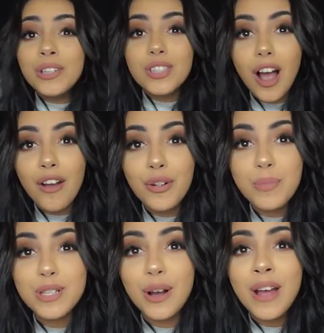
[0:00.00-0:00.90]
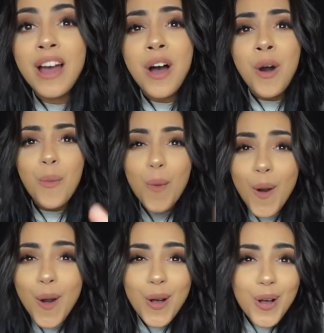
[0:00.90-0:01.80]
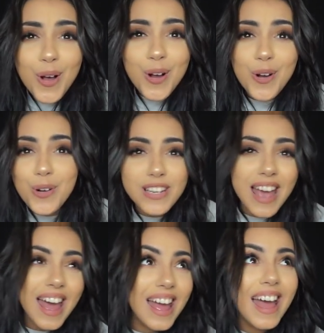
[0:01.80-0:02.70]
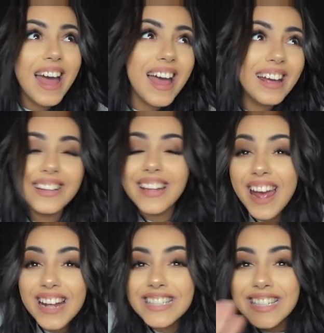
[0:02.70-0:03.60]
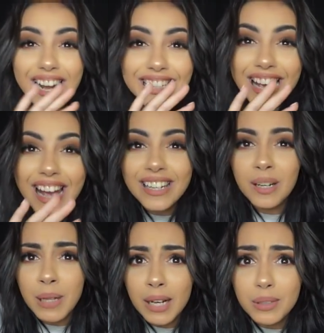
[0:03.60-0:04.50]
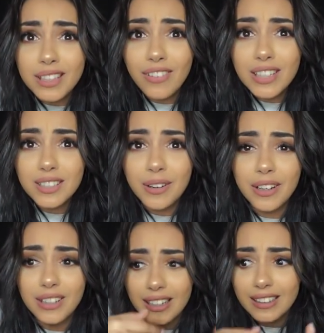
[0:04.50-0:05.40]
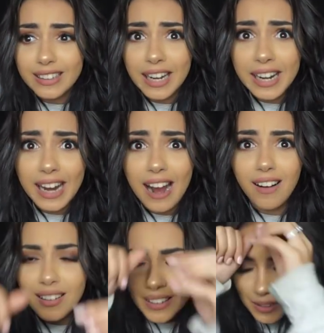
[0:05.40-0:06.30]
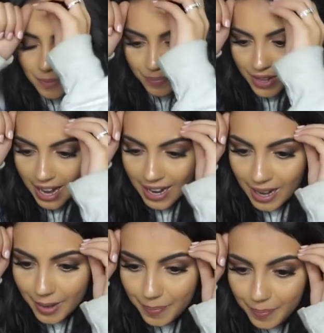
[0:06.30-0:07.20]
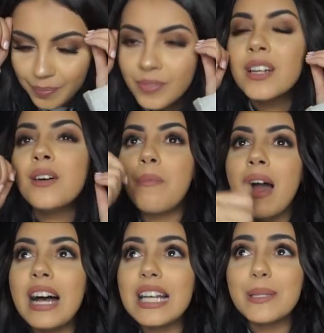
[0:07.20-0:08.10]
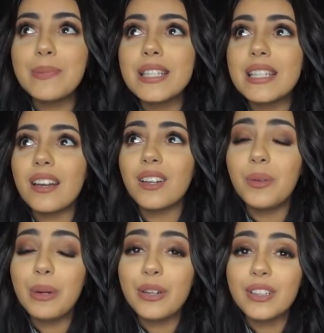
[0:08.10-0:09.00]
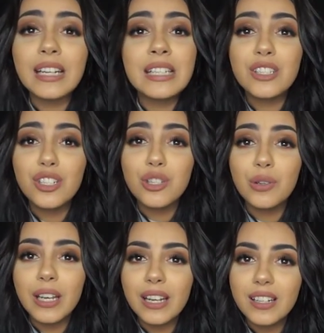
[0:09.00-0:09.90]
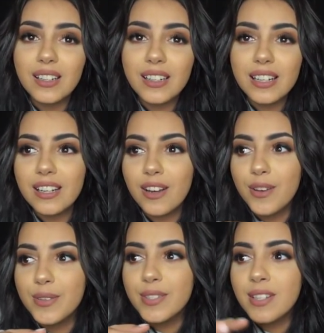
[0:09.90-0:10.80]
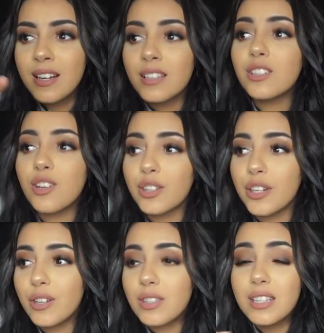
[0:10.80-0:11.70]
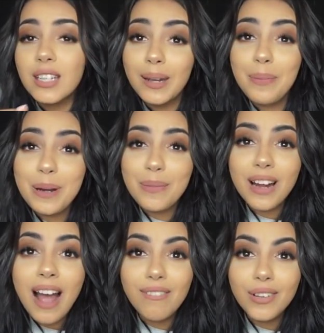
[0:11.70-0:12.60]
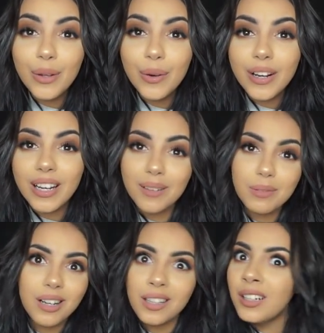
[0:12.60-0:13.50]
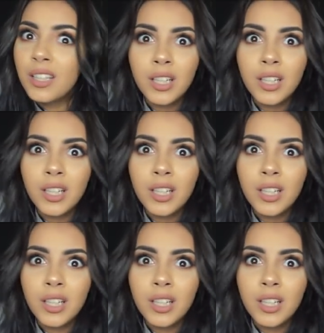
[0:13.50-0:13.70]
entire room was going, whoa, yay, the head's out, yay. And I'm like, what the fuck's going on? Like, get it out. And my husband's like, oh my God, like he's just looking, and he goes, the doctor goes, does anybody want to have a look? And I'm going,